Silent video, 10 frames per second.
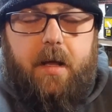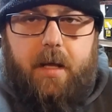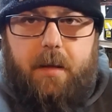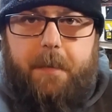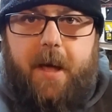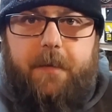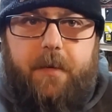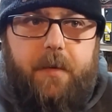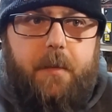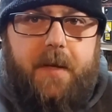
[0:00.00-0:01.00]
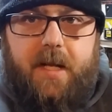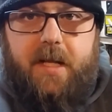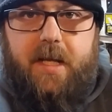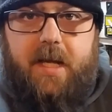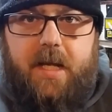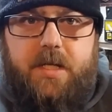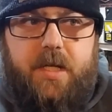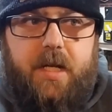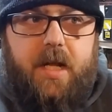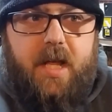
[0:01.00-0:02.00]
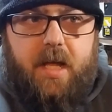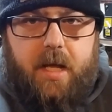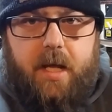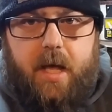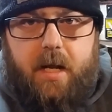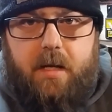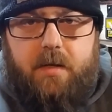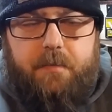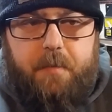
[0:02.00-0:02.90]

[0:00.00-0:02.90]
in the bathroom and in the kitchen and kind of